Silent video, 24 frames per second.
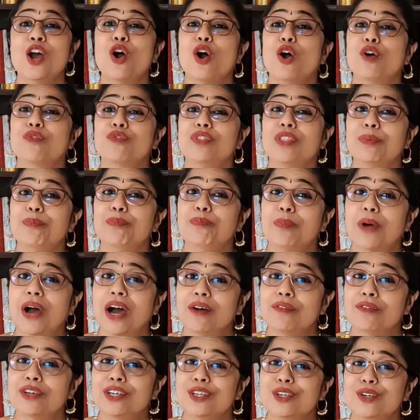of the
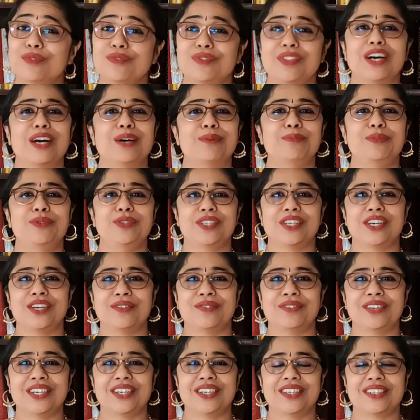power of the
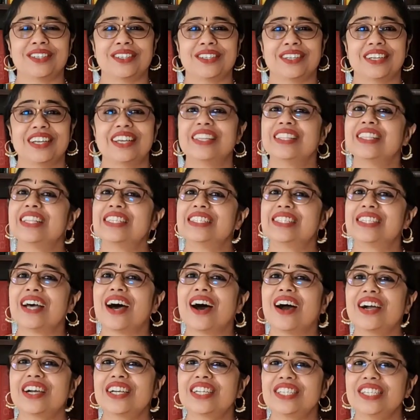observer, the
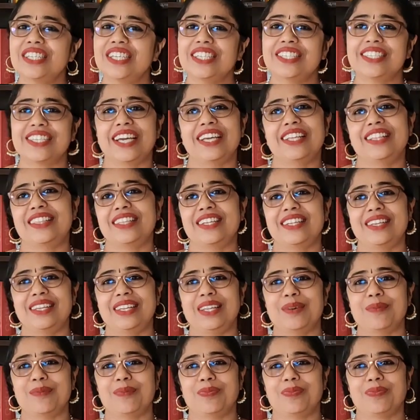Sakshi
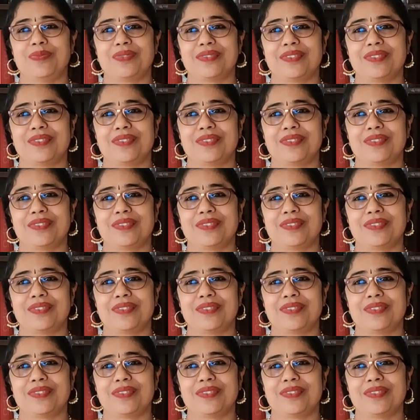Chaitanyam.